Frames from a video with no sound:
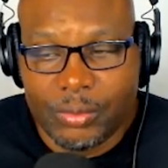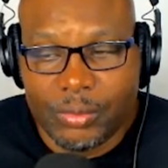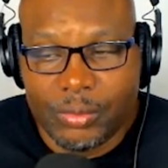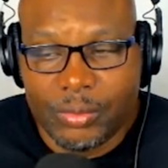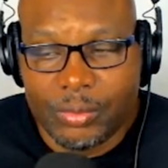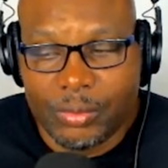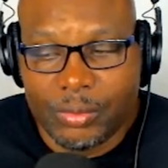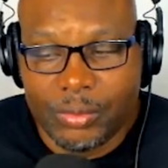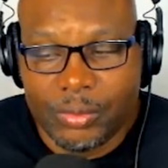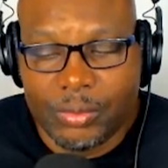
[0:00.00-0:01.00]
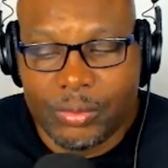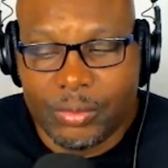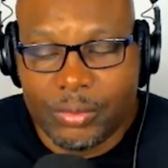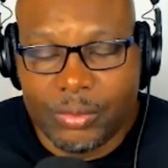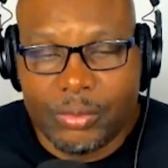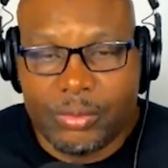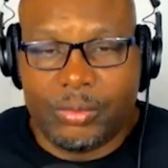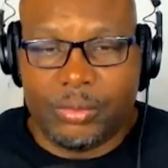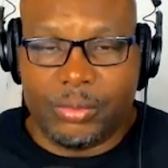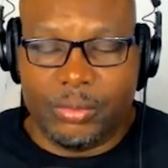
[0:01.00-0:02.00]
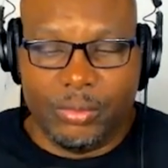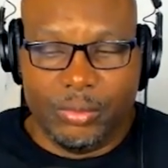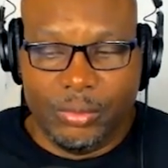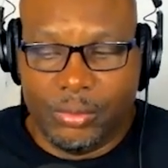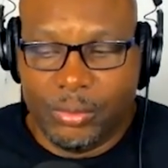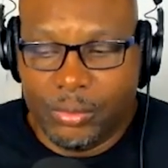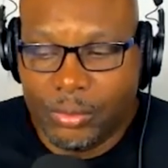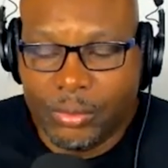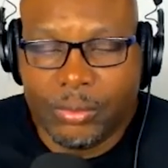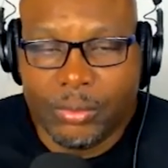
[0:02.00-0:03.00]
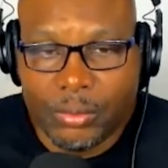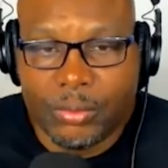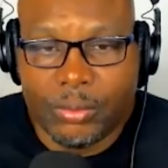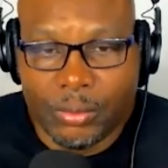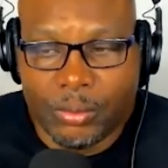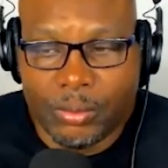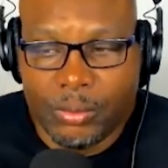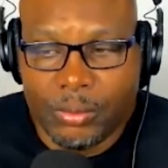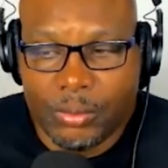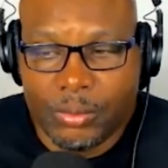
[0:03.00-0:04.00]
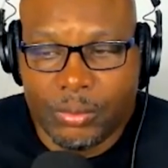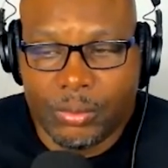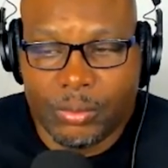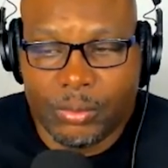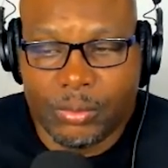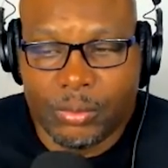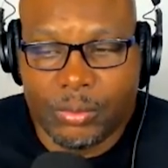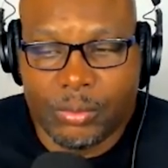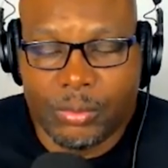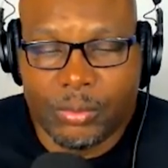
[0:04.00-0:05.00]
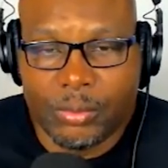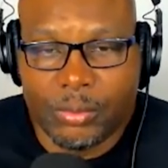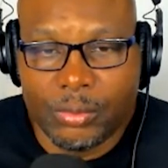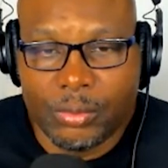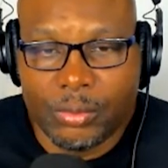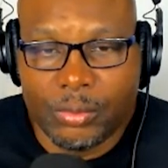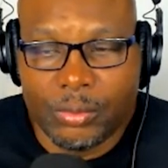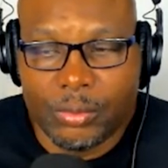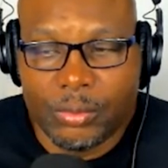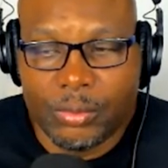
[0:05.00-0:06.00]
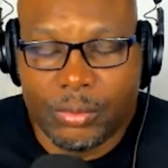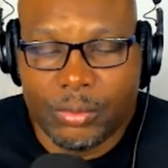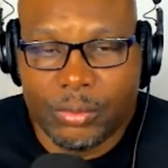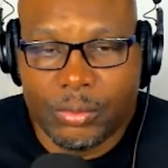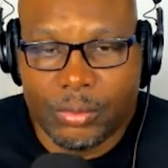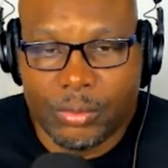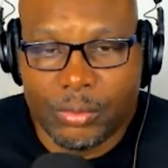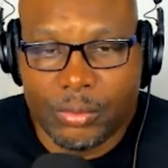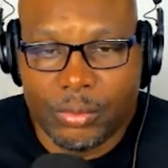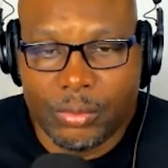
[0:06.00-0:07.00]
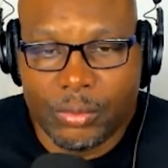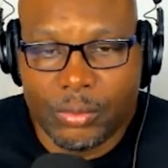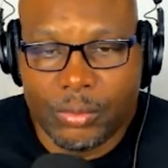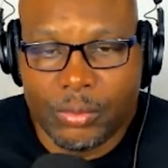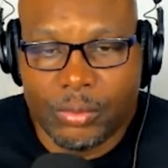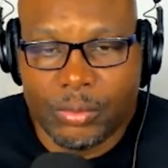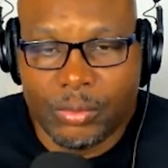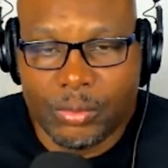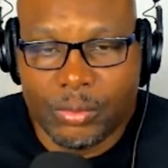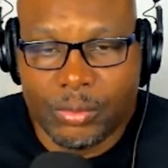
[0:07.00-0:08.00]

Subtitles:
(silent)